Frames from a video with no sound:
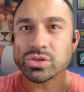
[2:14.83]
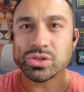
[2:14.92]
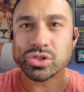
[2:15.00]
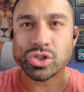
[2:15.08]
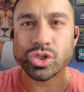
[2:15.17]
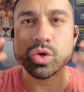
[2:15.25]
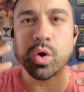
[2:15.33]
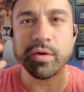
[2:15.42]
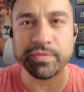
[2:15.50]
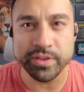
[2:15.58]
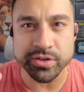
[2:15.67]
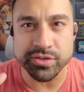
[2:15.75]

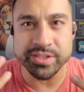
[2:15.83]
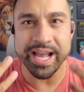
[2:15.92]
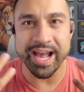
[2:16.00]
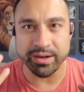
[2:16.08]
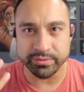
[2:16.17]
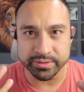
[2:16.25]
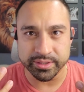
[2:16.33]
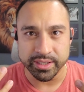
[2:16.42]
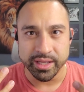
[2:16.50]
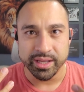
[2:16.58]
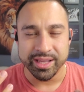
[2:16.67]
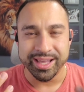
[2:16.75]
softer sound
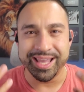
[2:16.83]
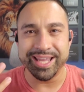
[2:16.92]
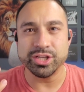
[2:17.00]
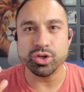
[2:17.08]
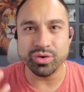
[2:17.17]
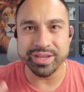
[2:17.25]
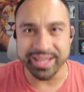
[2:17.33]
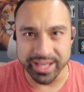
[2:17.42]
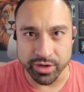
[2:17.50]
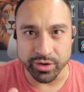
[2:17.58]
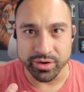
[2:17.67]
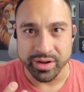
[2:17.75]
in your
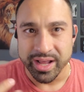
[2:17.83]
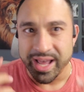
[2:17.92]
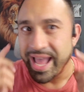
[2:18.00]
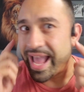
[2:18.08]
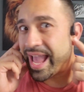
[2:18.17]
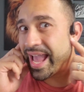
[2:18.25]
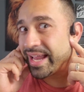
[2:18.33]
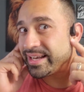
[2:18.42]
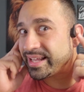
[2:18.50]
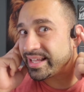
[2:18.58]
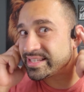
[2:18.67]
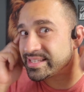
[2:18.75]
ear, and
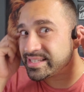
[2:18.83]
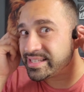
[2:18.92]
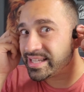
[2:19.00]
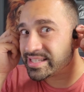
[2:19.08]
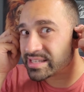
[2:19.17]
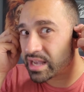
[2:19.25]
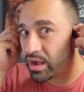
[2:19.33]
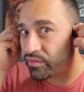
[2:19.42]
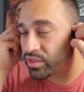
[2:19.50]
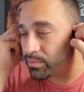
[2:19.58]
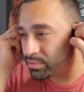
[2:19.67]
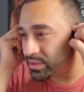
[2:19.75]
it sits
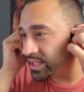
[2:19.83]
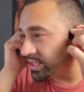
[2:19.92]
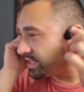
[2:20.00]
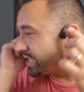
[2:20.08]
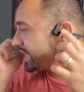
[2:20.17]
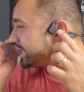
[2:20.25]
comfortably, I